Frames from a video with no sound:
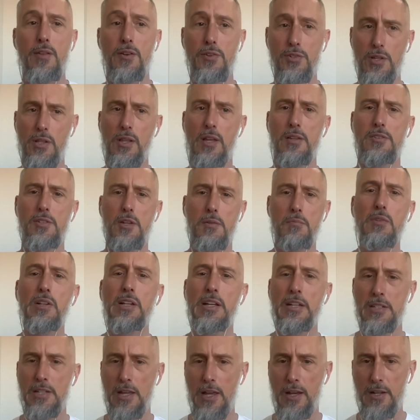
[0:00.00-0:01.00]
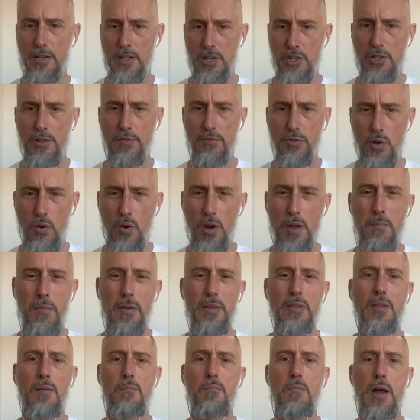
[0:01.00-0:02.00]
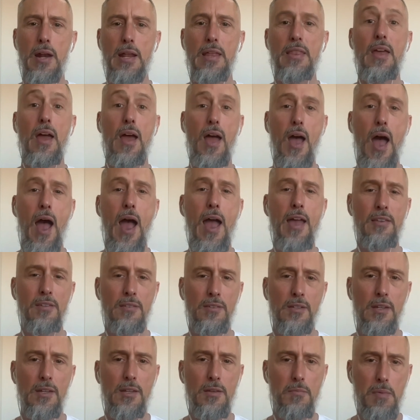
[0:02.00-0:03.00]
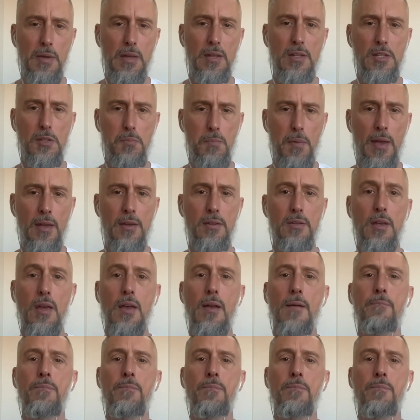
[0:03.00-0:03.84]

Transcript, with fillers: There's a lot some clean tech initiatives going, but the money that I see being spent